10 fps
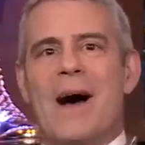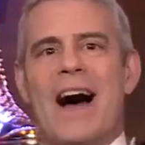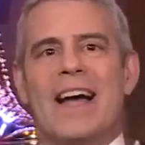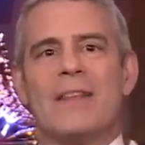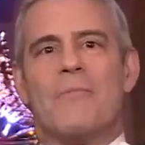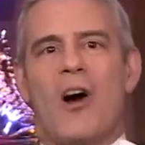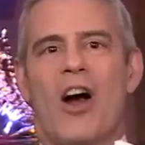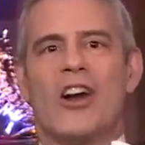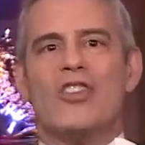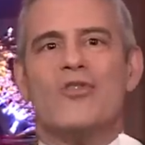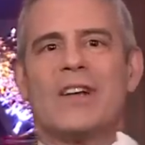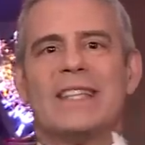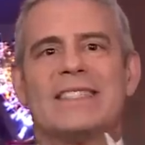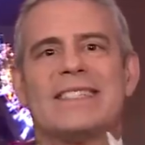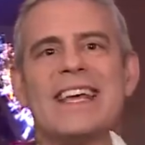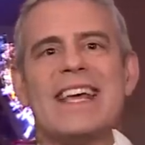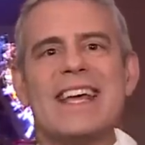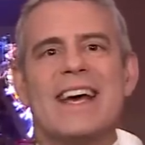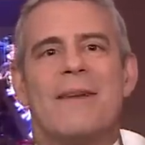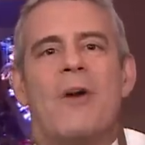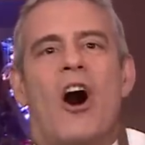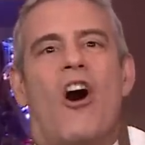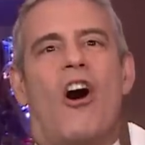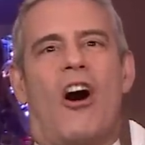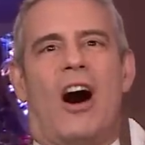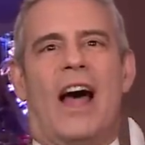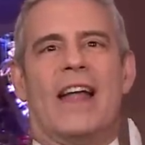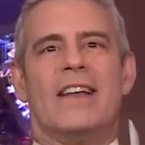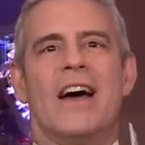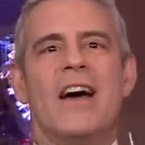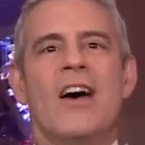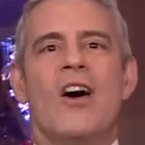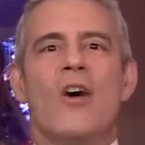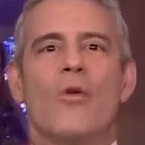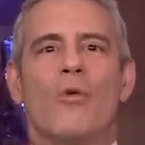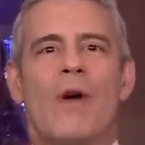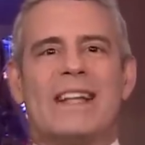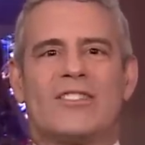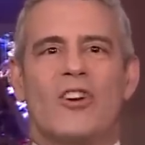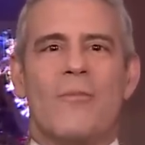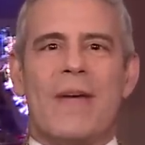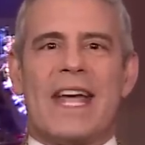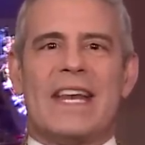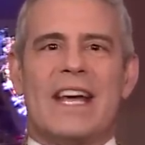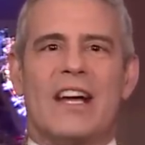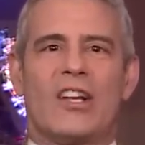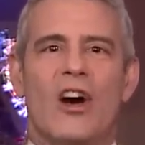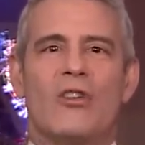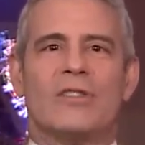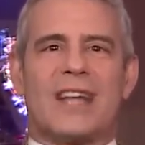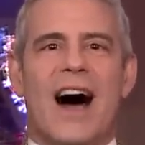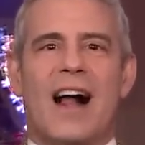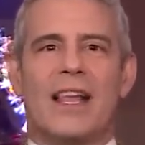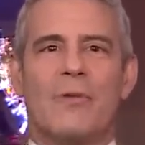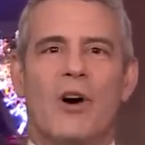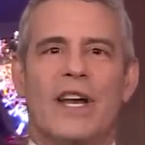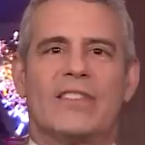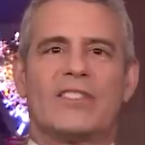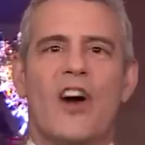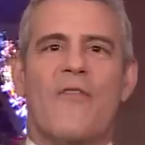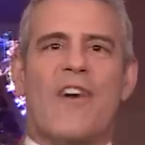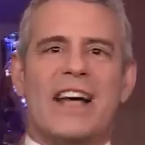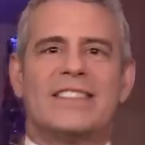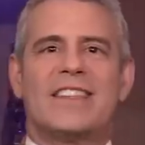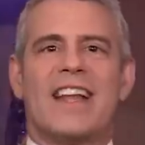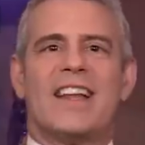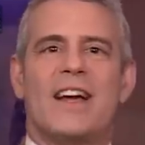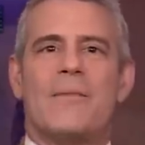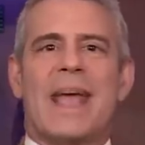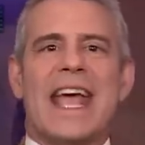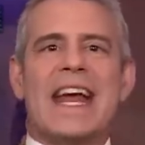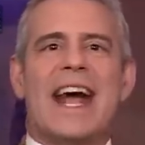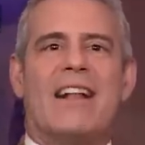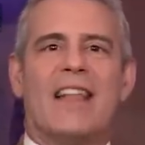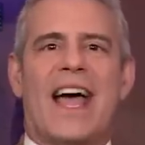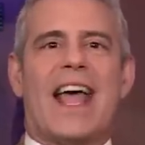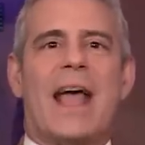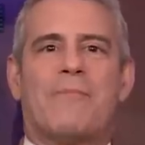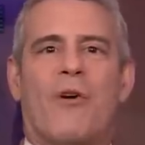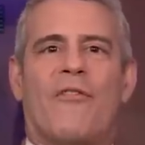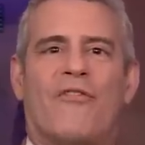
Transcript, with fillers: behind the bar, you can see him on WrestleMania Goes Hollywood at SoFi Stadium in L A, April